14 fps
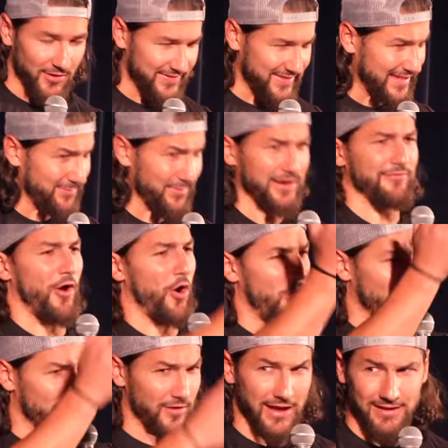I think he might
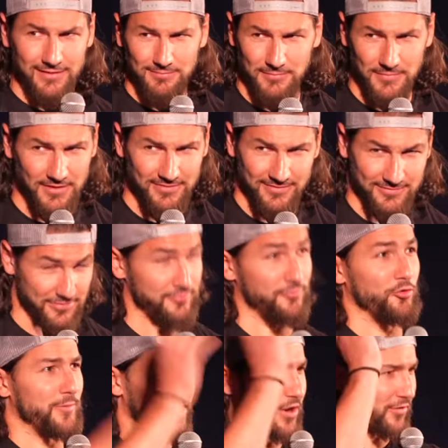have
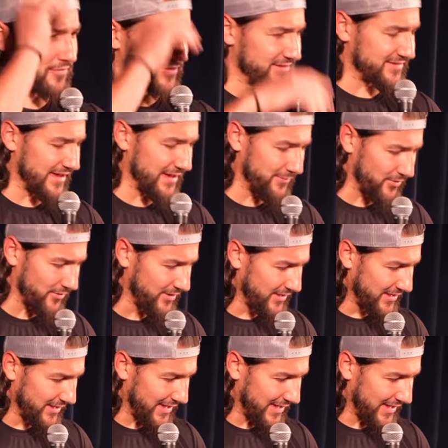threw me over the table.